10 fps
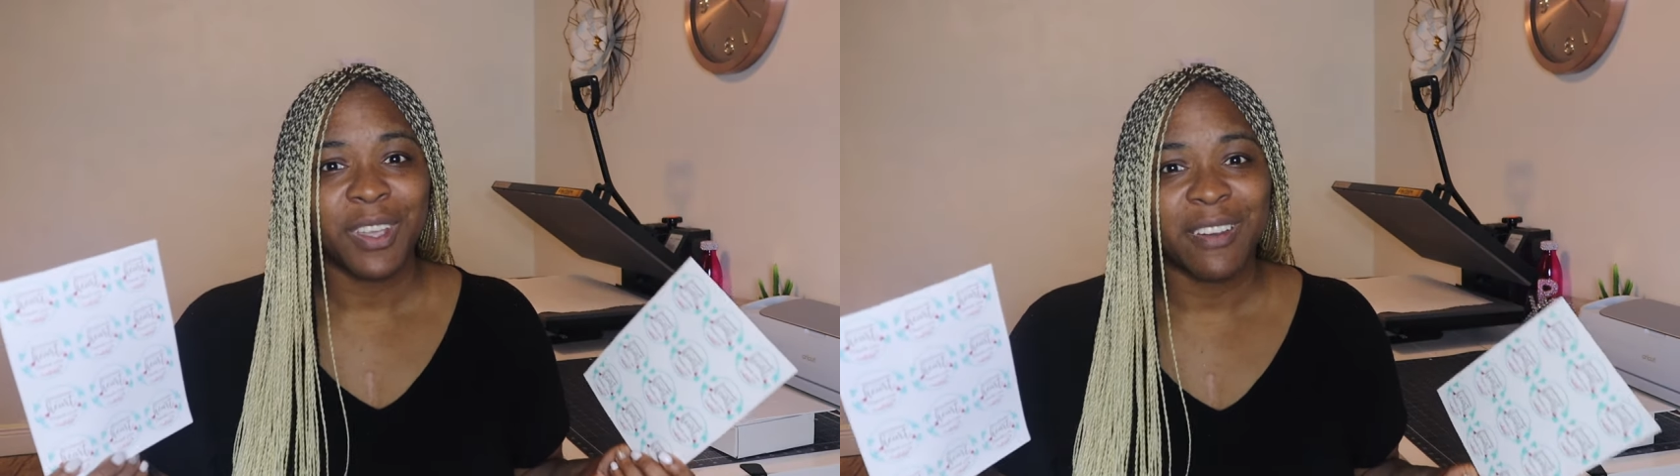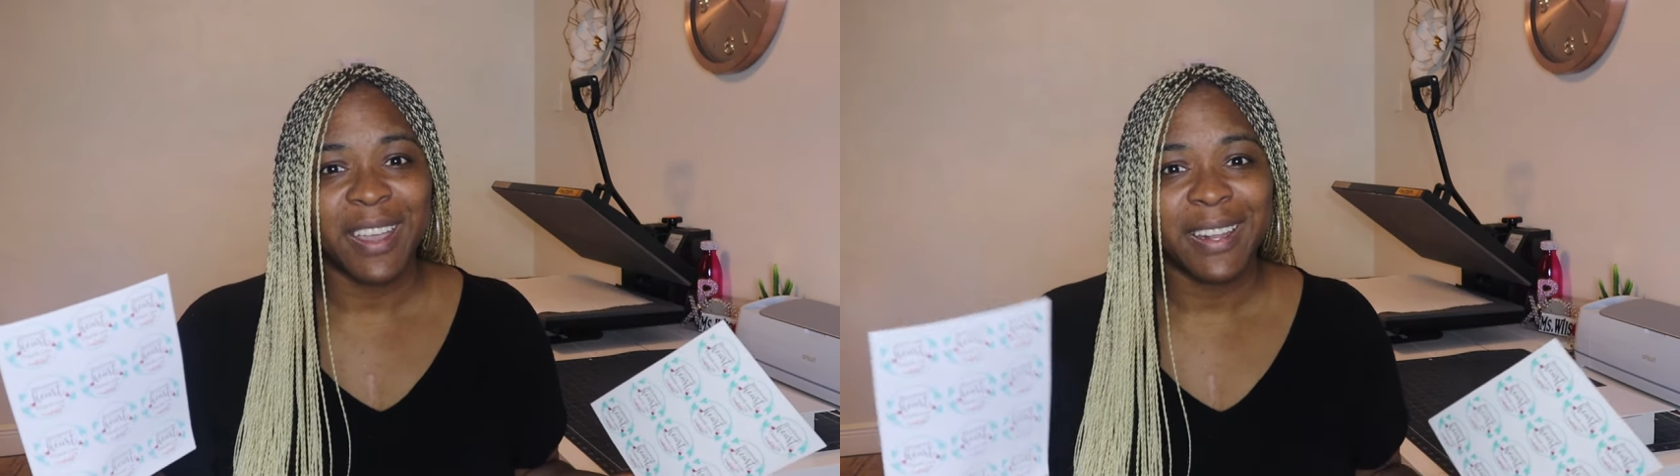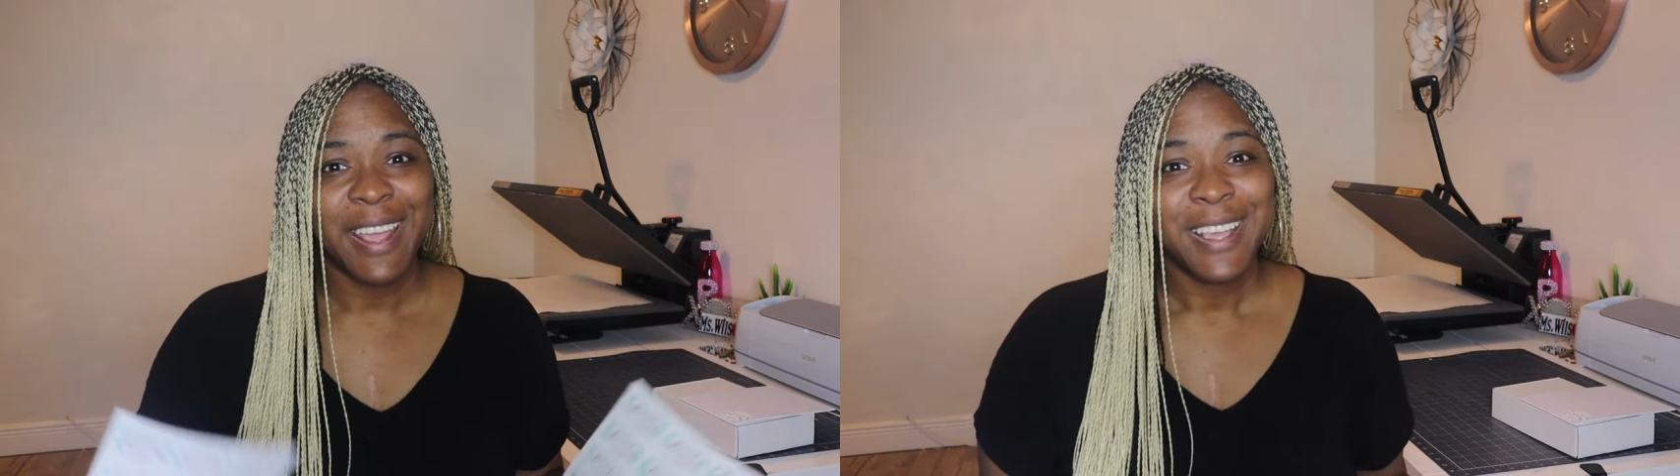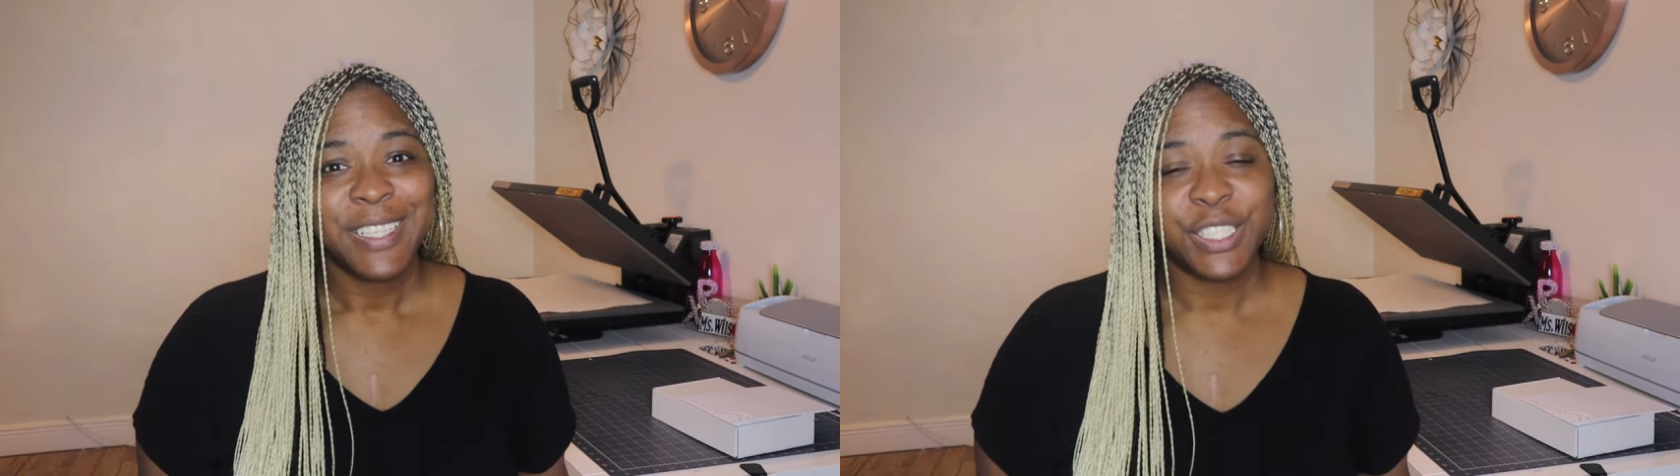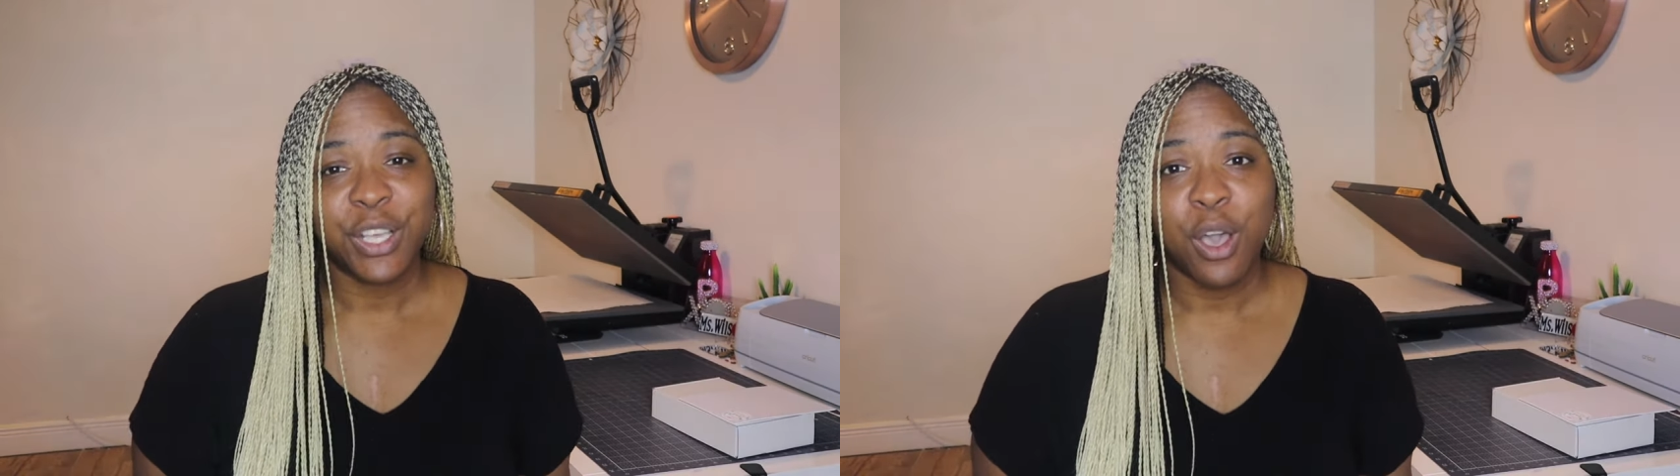All right,
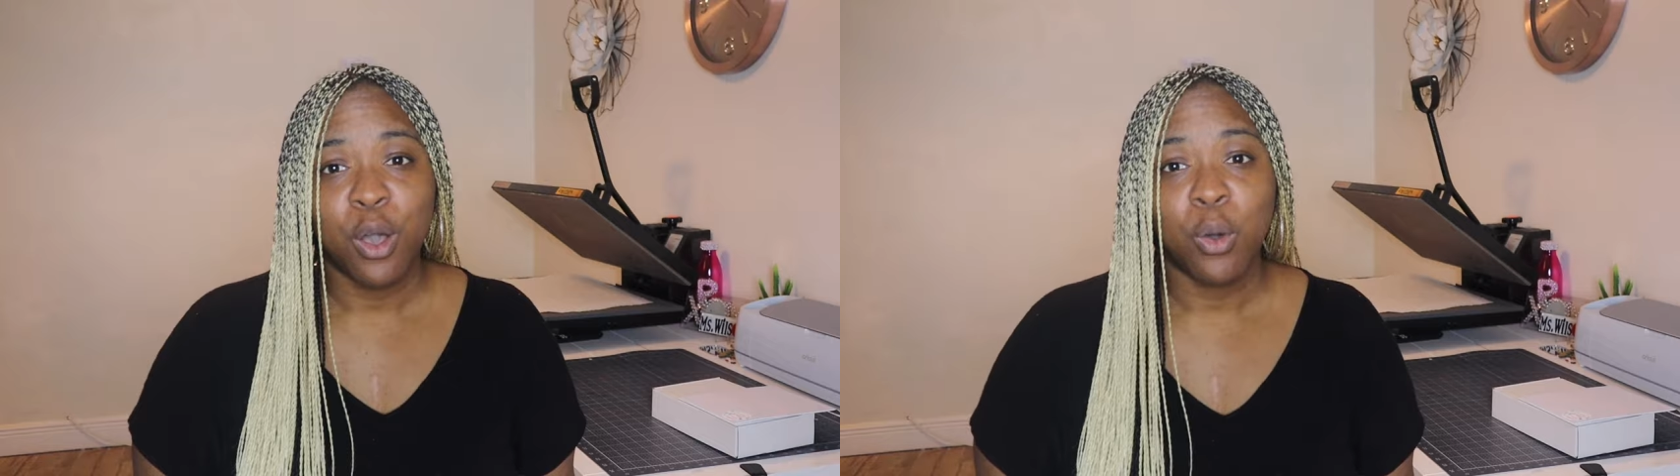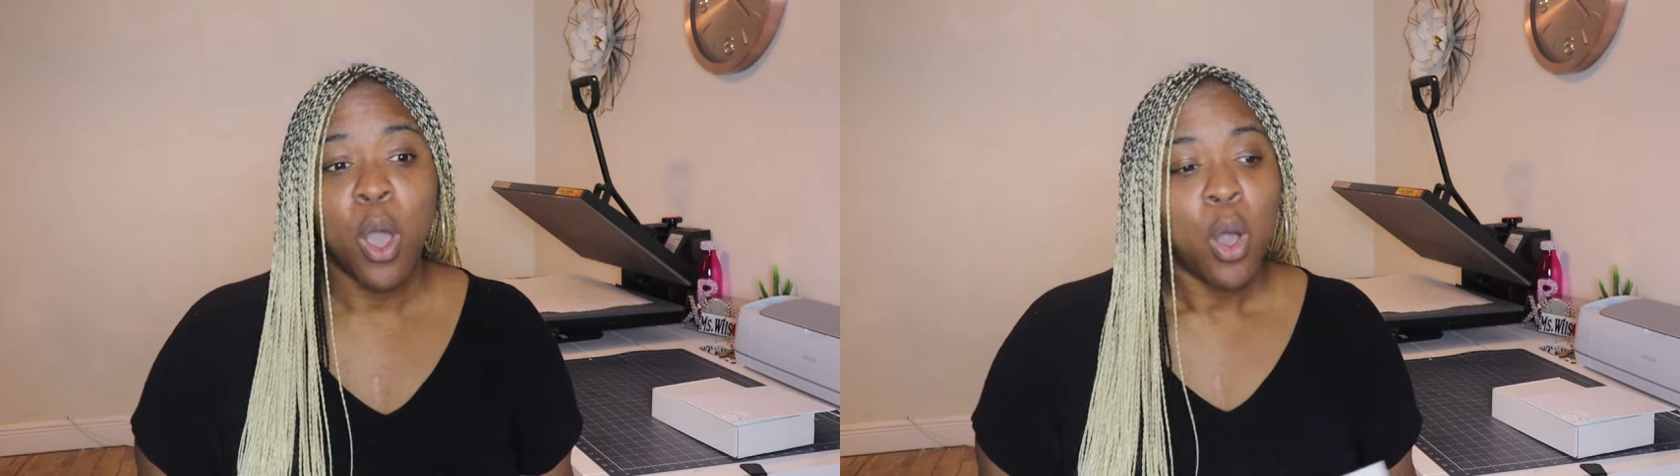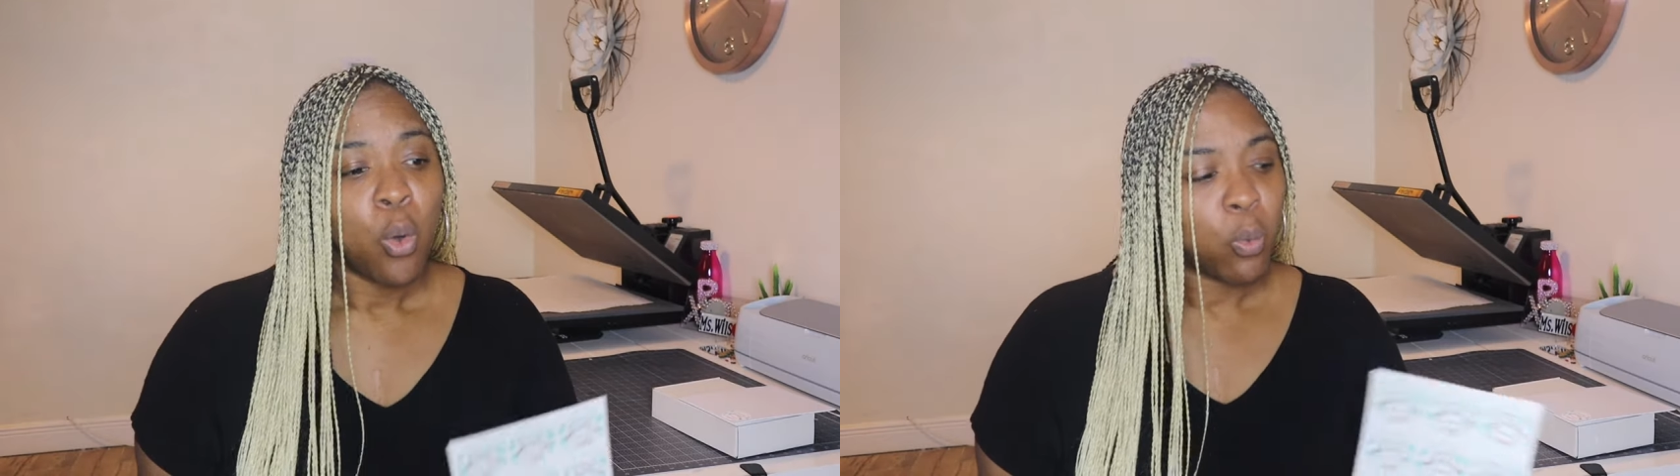so